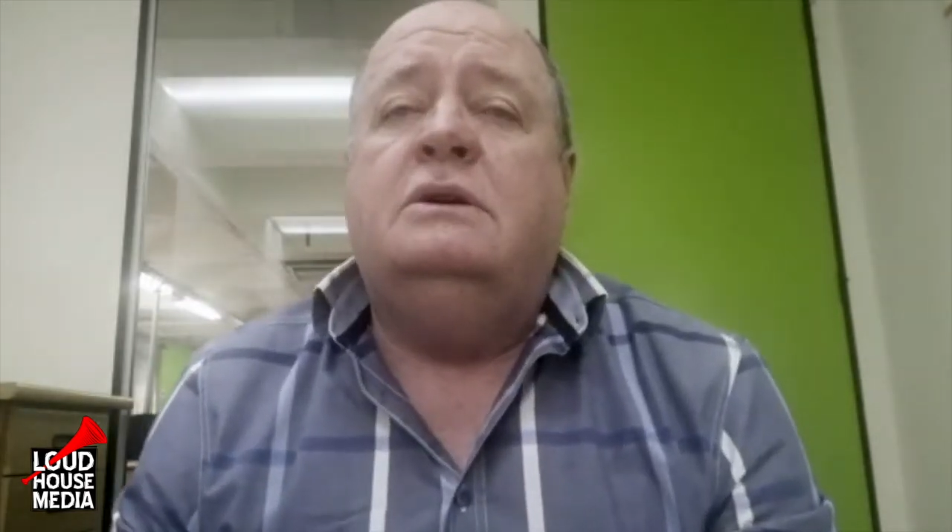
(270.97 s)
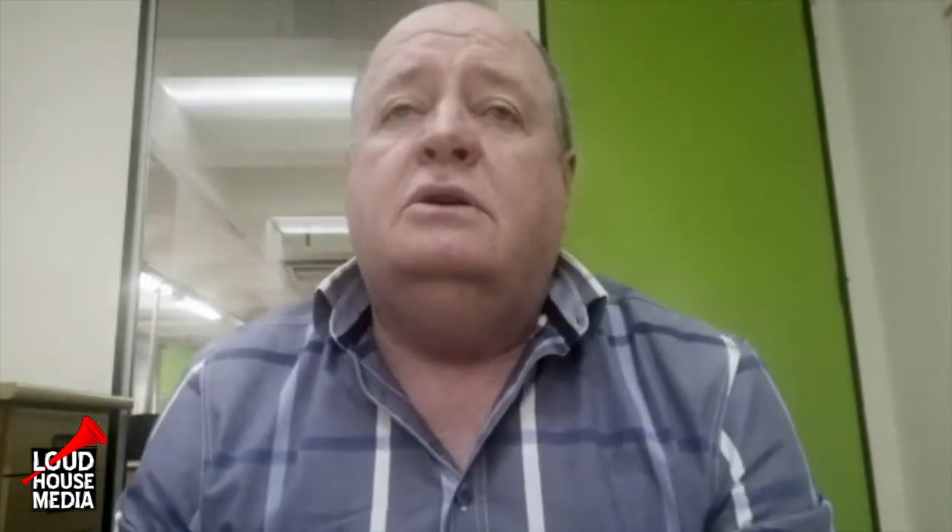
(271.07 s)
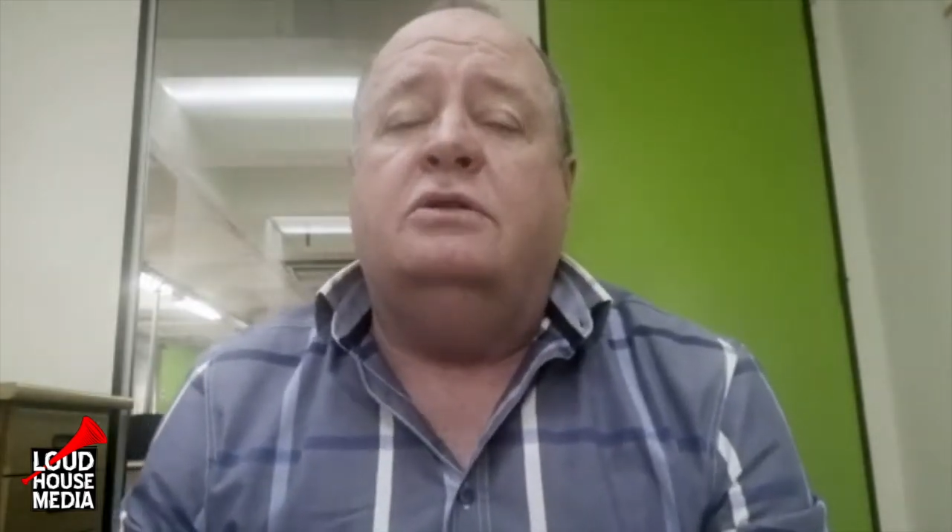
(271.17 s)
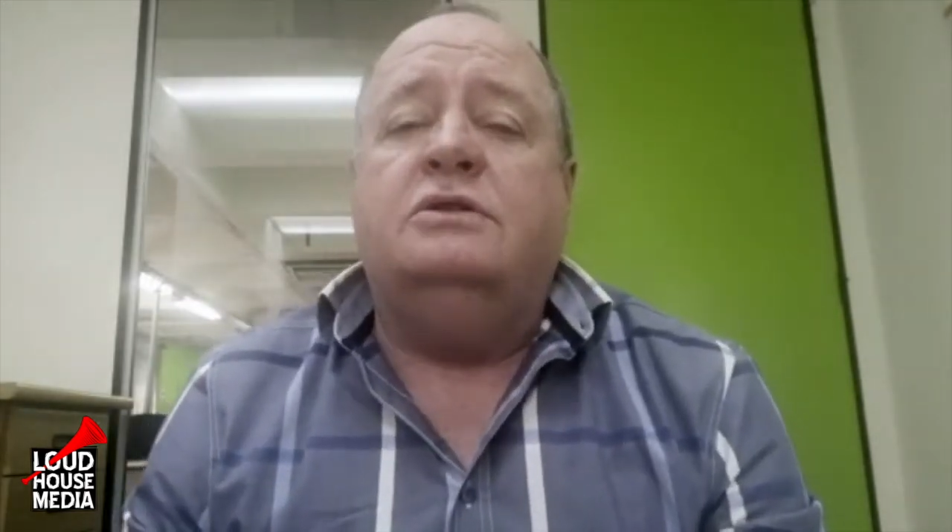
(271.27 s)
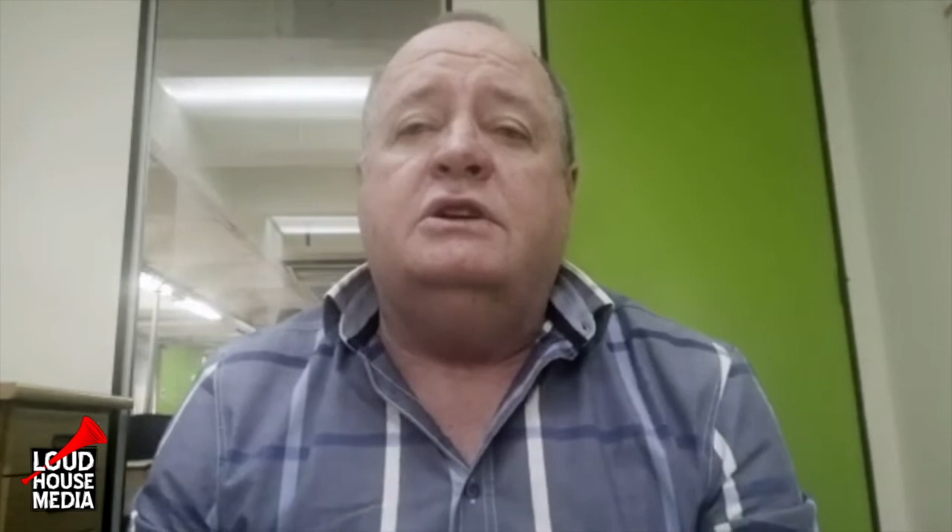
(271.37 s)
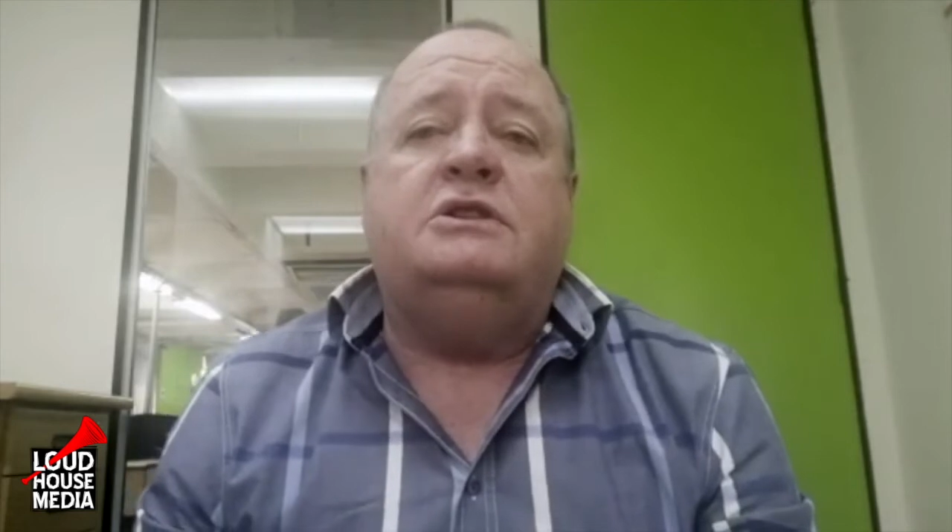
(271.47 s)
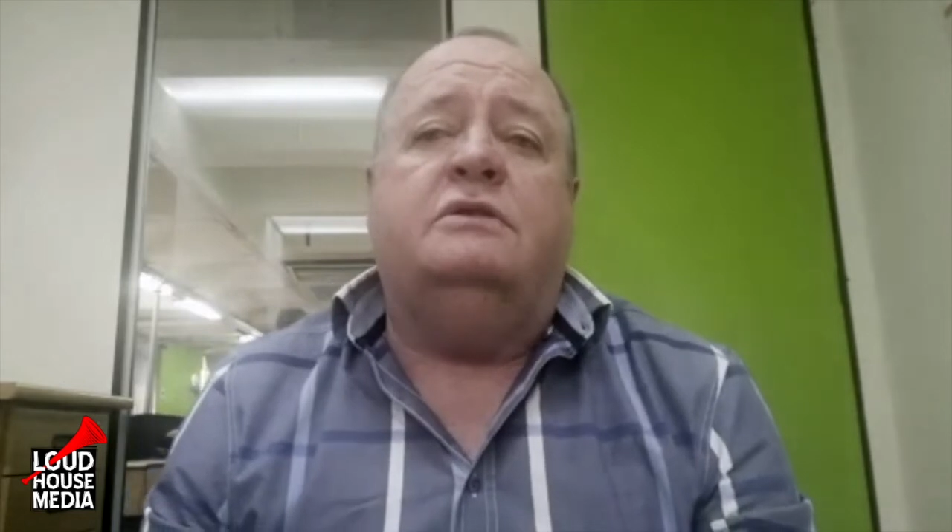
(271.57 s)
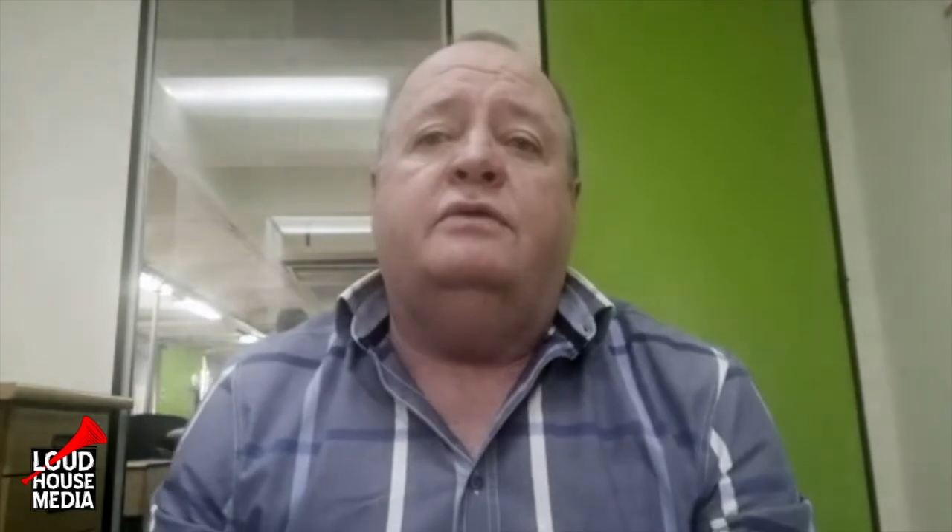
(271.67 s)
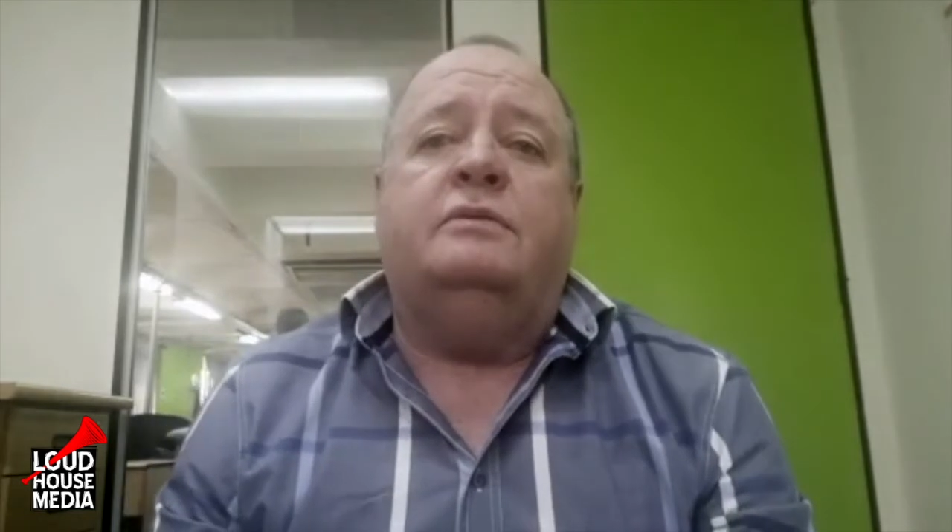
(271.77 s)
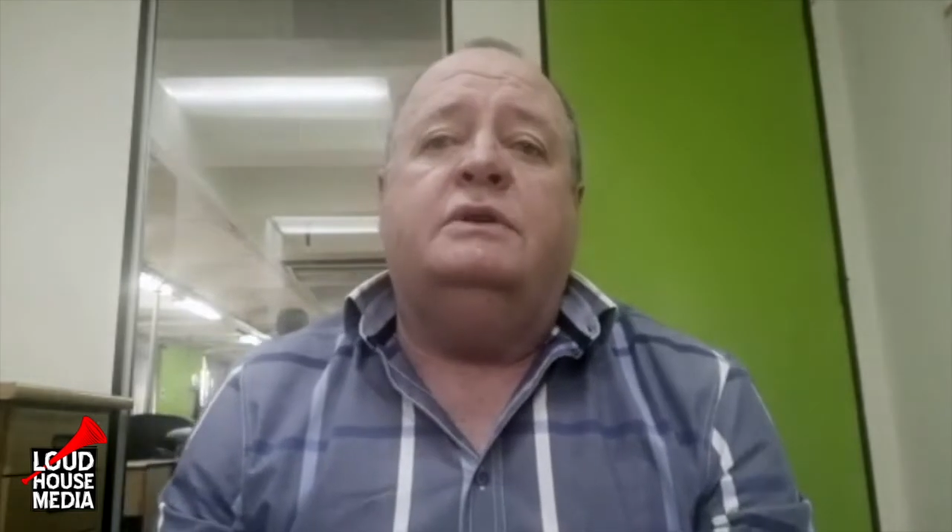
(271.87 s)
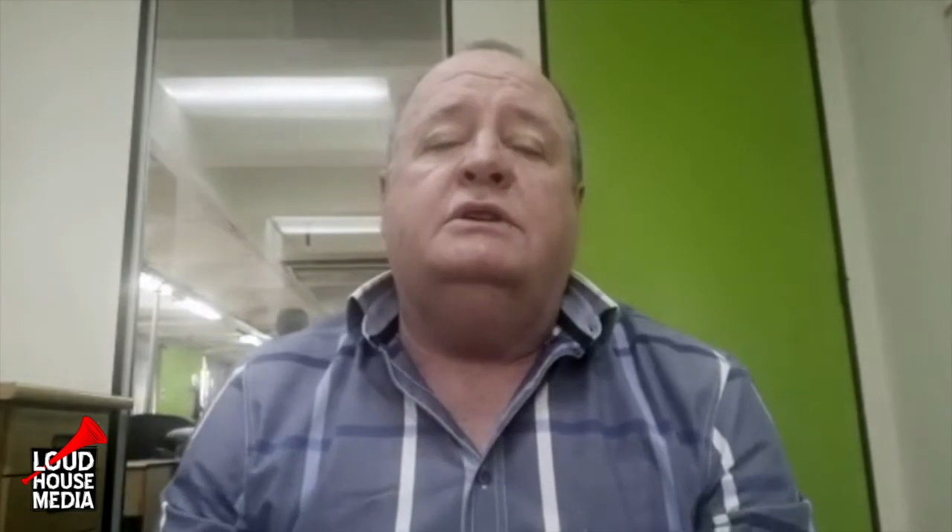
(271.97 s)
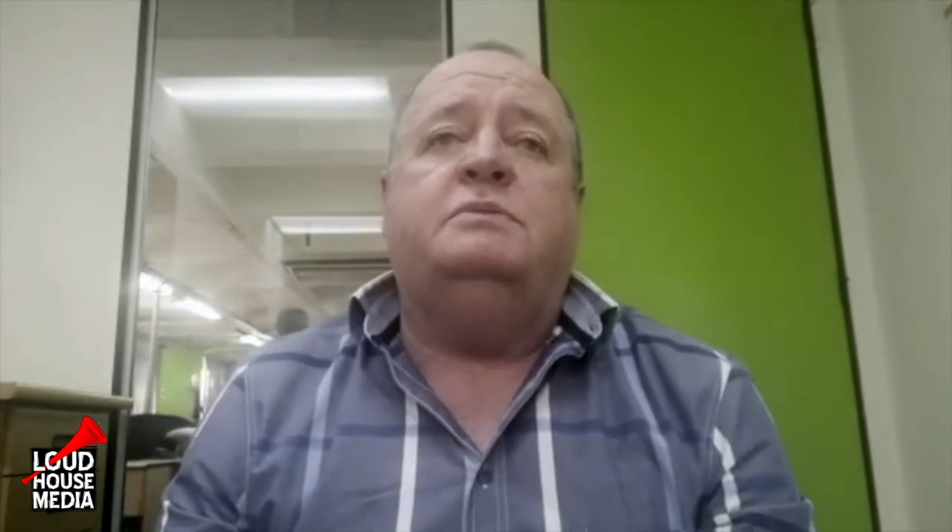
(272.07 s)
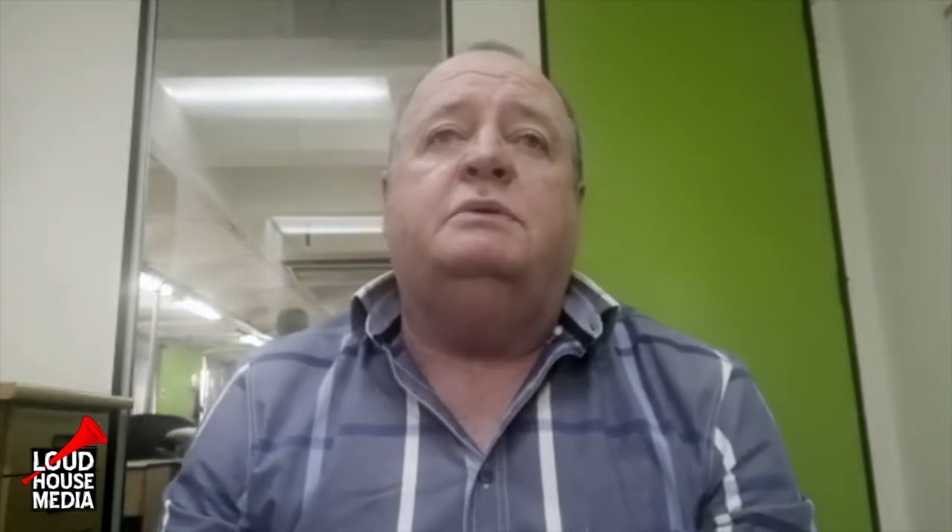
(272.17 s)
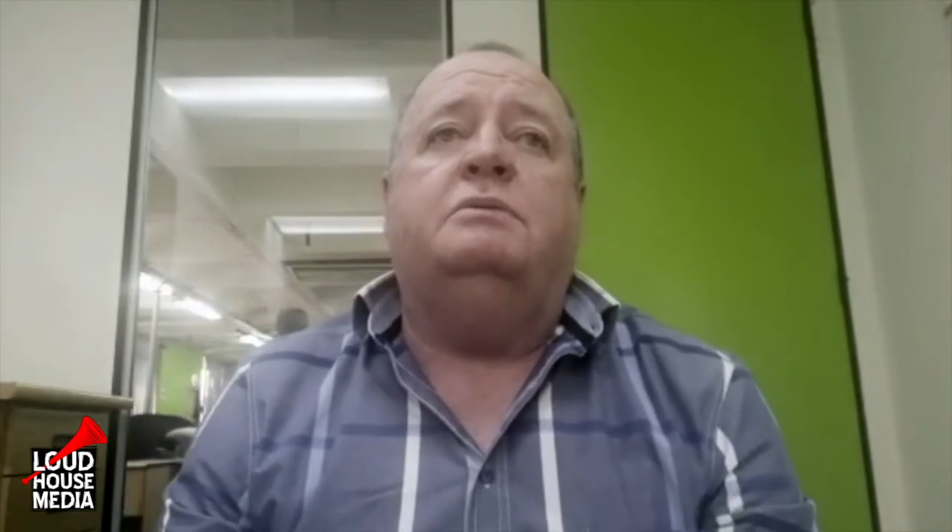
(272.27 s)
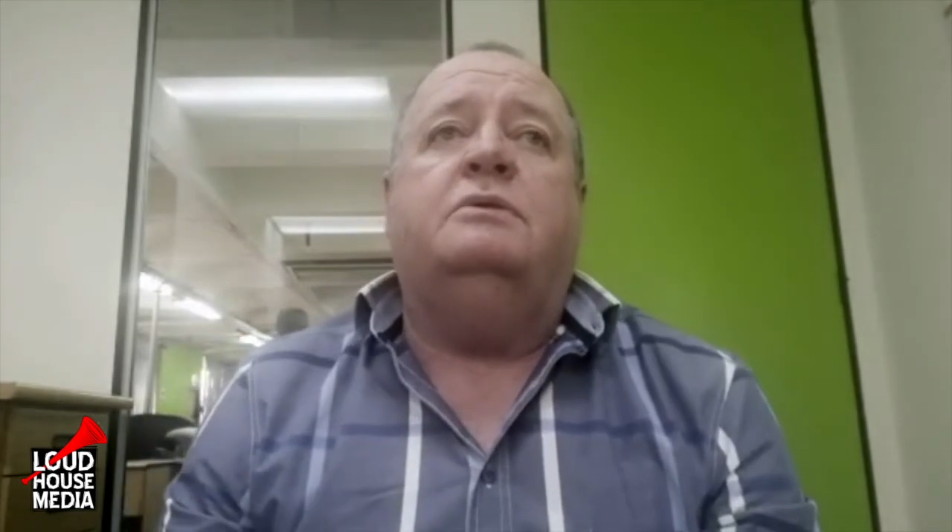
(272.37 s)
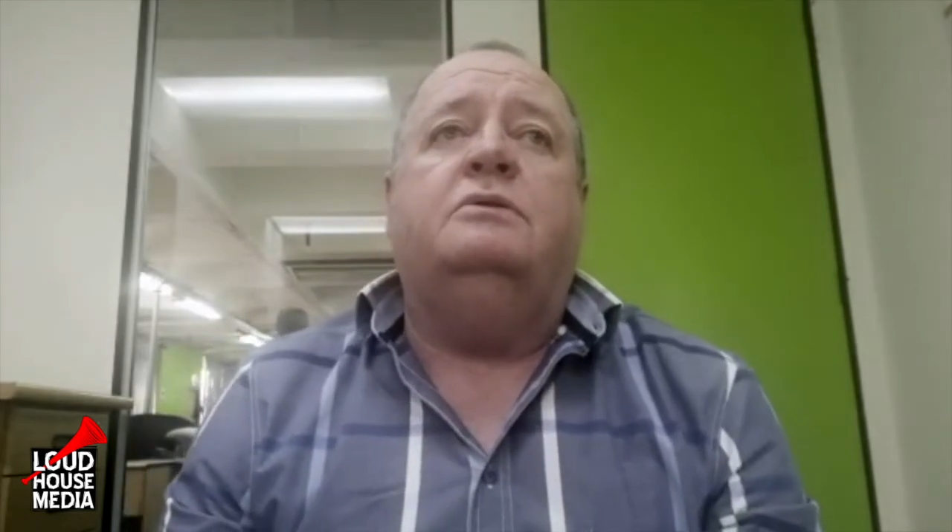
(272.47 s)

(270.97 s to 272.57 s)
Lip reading: concession from these people